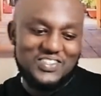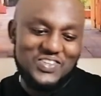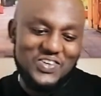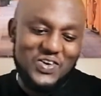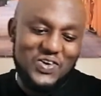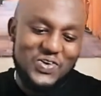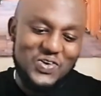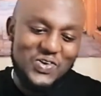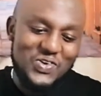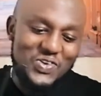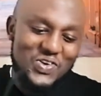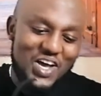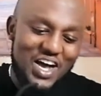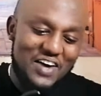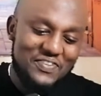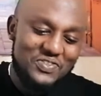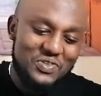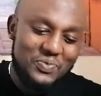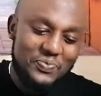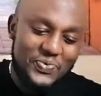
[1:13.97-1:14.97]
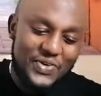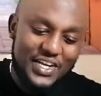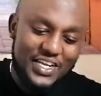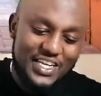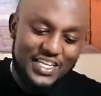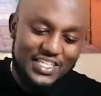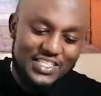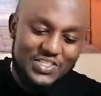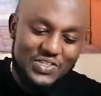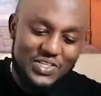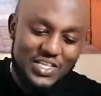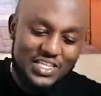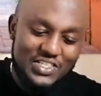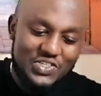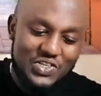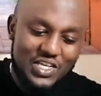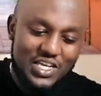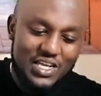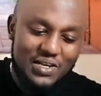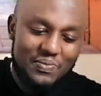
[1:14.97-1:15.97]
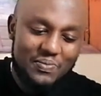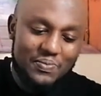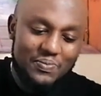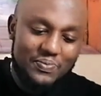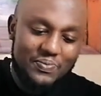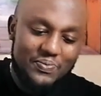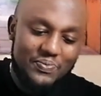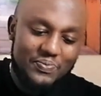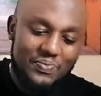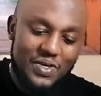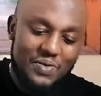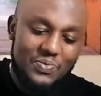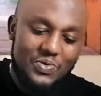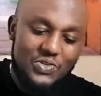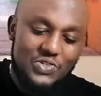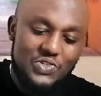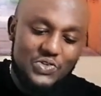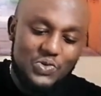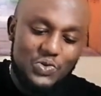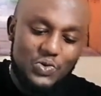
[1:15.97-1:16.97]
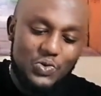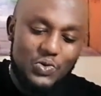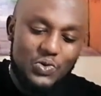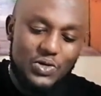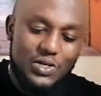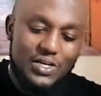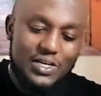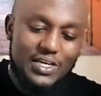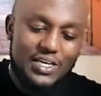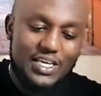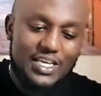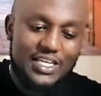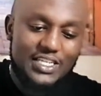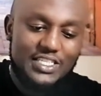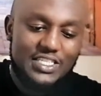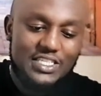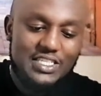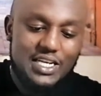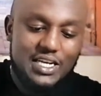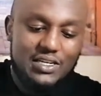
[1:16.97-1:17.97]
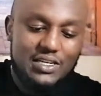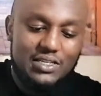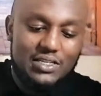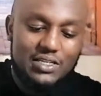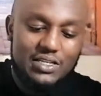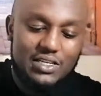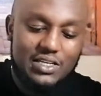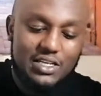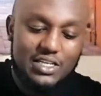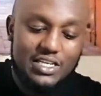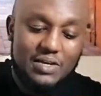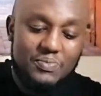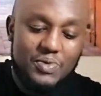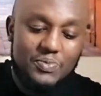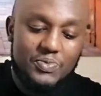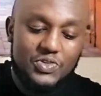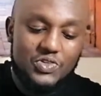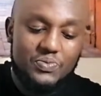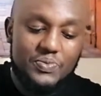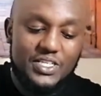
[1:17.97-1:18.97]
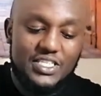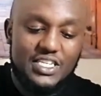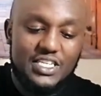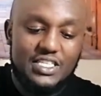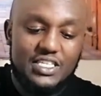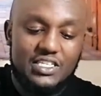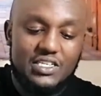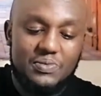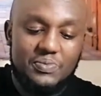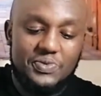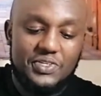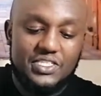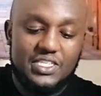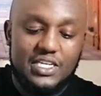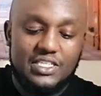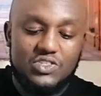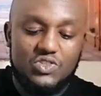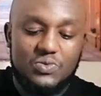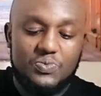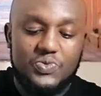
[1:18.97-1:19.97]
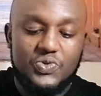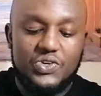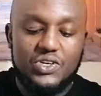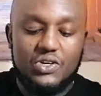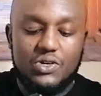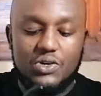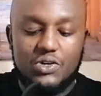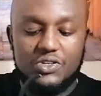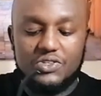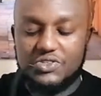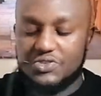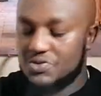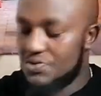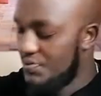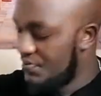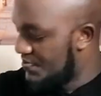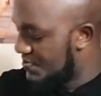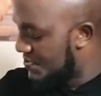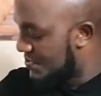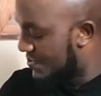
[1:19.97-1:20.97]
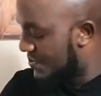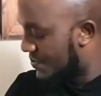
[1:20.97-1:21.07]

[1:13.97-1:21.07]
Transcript: So you have to preheat so that you can be able to heat it and can be able to maintain the temperature as you're brewing all through.